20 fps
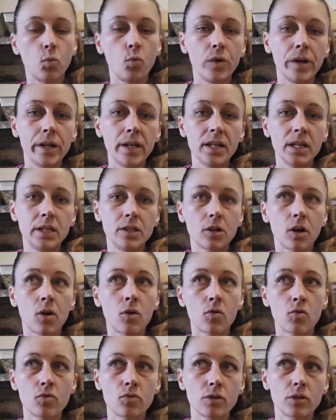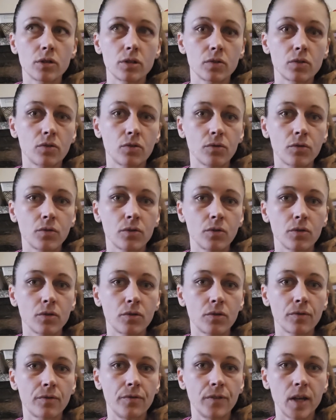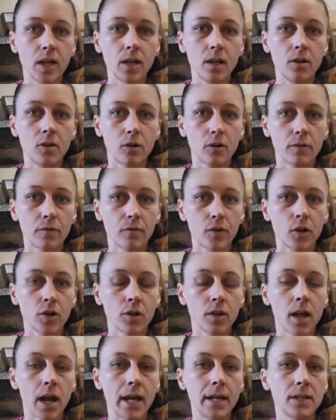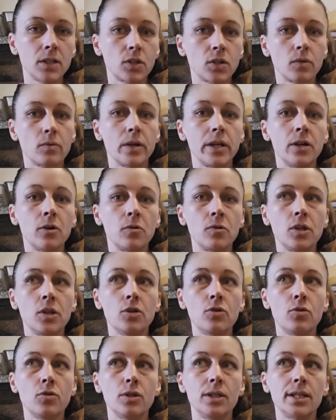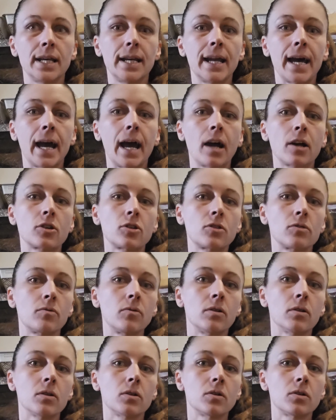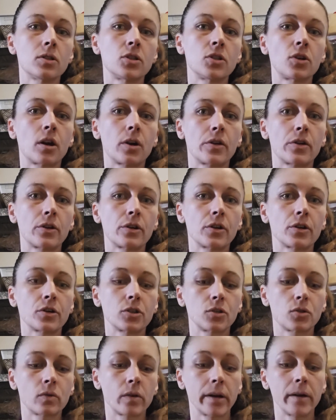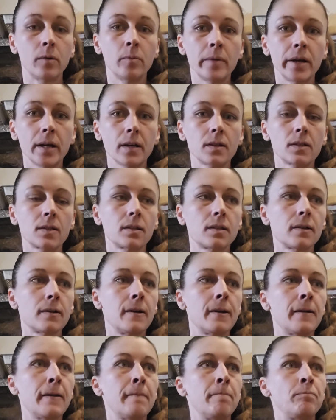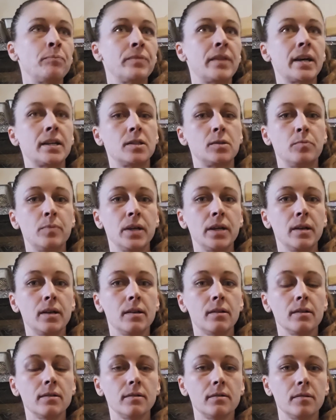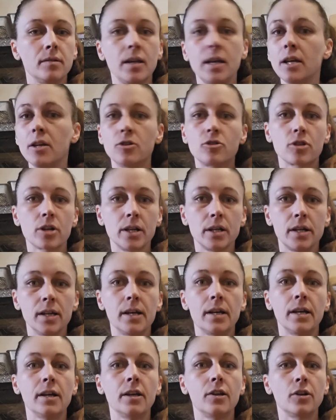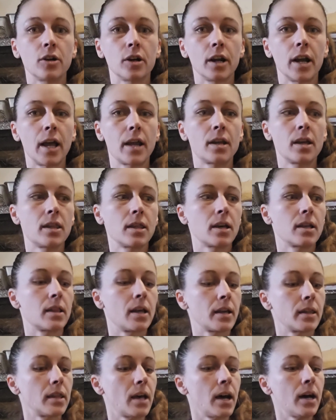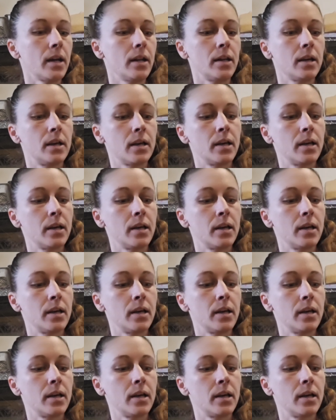We don't feed or fertilize, so we don't use an actual starter soil mix that's being heat treated or anything like that.